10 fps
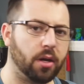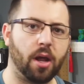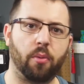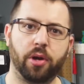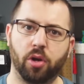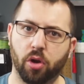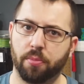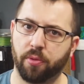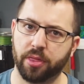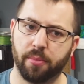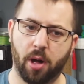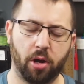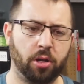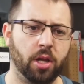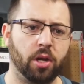Now, when you go to print the
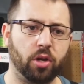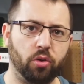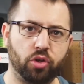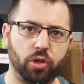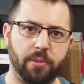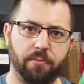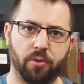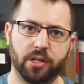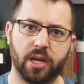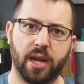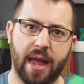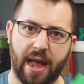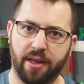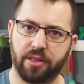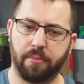model, you should be printing it
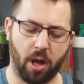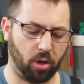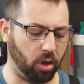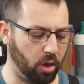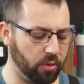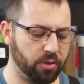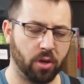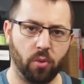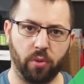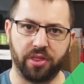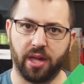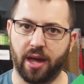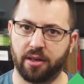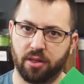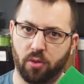as the model loads with the
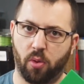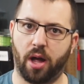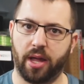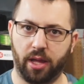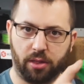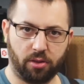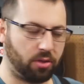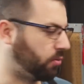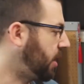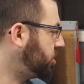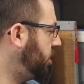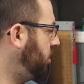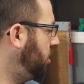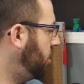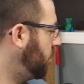X and the Y in its
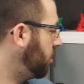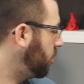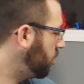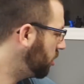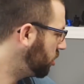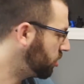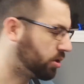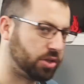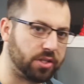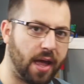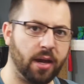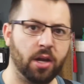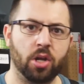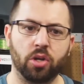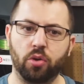direction, such as that.
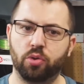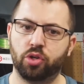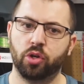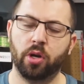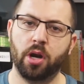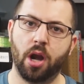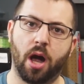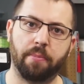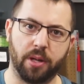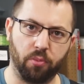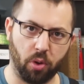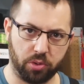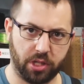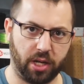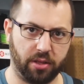You should not be
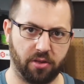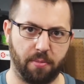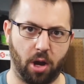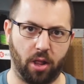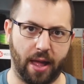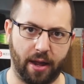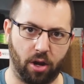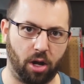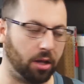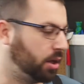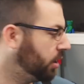rotating this model at all.